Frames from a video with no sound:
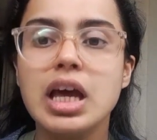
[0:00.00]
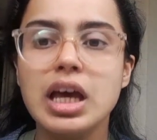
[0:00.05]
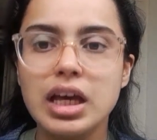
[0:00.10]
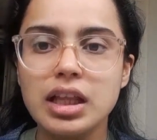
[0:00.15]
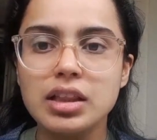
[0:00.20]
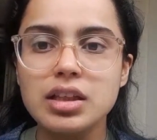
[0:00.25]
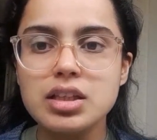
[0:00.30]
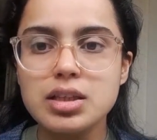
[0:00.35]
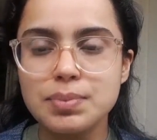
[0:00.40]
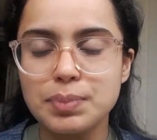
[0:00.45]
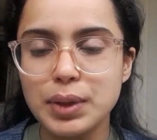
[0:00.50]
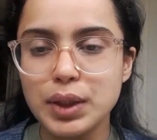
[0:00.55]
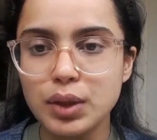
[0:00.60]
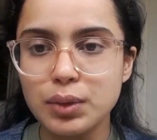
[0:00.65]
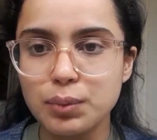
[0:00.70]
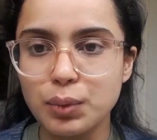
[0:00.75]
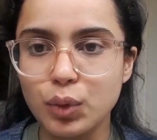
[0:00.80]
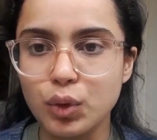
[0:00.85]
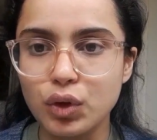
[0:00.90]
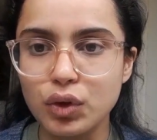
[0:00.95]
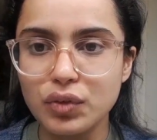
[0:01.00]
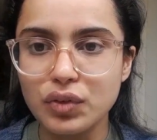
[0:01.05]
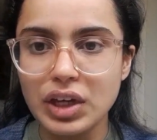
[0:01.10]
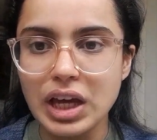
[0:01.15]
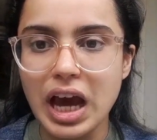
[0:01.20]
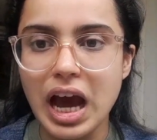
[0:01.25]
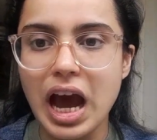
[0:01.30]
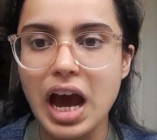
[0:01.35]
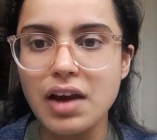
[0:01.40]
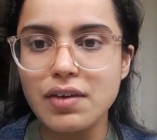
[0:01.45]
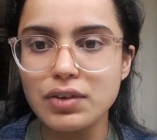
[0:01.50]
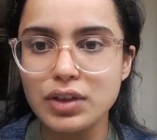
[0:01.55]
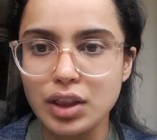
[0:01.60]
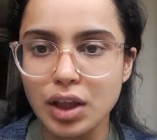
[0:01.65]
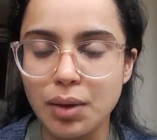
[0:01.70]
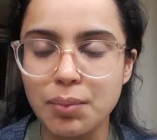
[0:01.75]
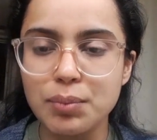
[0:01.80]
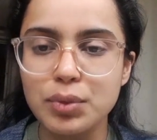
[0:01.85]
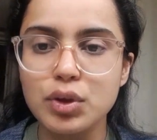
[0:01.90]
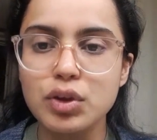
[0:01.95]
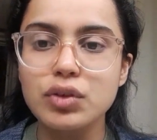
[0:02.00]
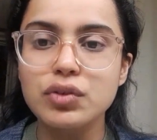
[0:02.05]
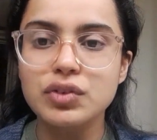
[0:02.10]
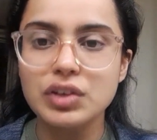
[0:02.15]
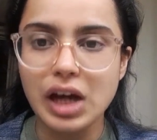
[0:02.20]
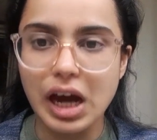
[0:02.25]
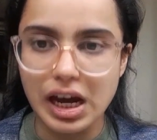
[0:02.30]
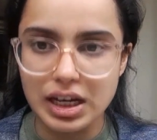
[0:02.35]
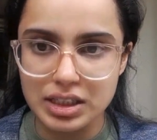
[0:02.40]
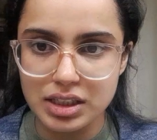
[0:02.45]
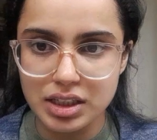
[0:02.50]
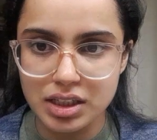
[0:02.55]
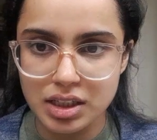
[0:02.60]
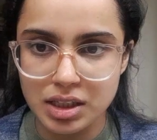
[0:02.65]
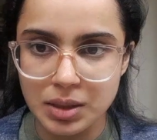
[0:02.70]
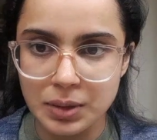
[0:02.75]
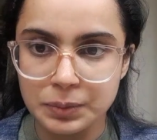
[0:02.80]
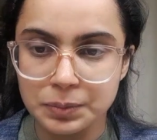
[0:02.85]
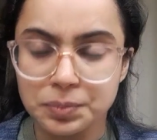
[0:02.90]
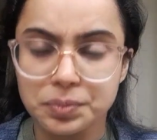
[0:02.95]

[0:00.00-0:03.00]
In the sprint board, we have a number of tasks.